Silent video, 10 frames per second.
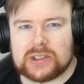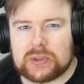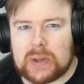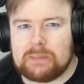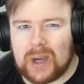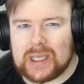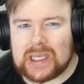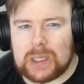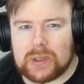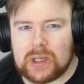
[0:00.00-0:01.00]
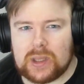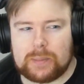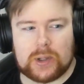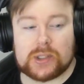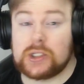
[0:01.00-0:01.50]
so I might keep it in the
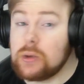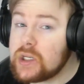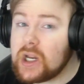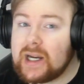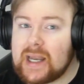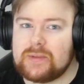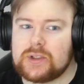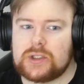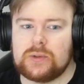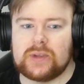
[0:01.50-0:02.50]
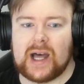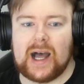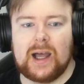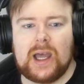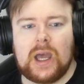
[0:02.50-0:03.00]
box. Usually I never do that,